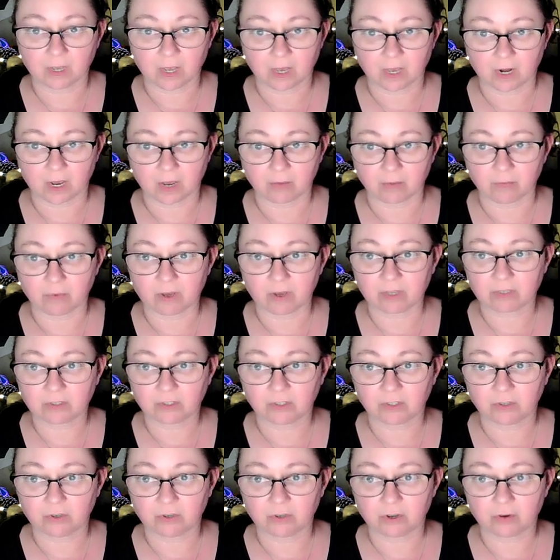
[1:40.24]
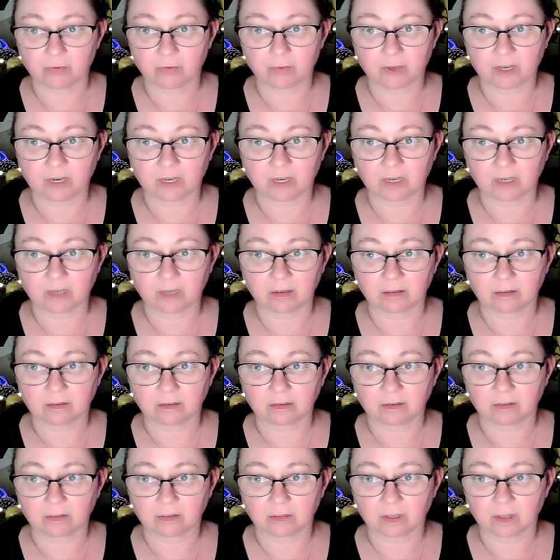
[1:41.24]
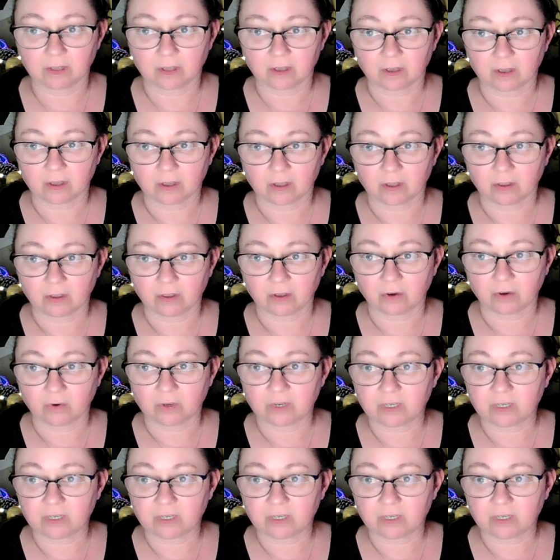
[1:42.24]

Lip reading: "and I must do your bidding, though